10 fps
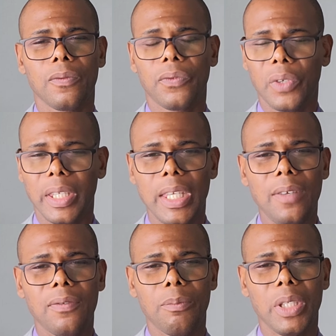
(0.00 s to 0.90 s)

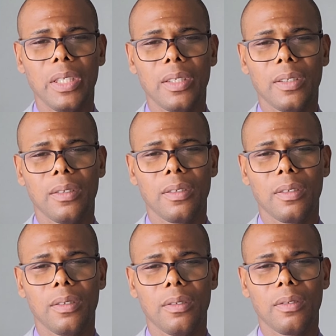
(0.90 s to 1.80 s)
Forgive me.
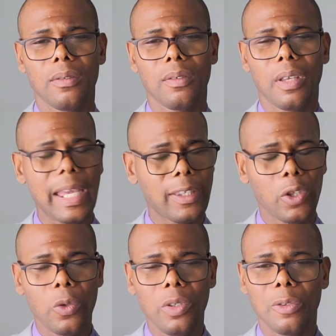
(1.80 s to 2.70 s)
I
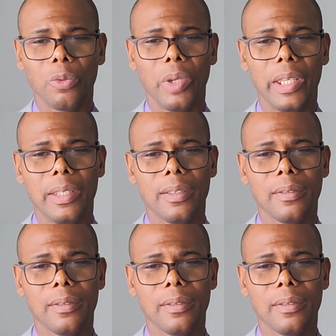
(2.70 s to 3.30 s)
turn away.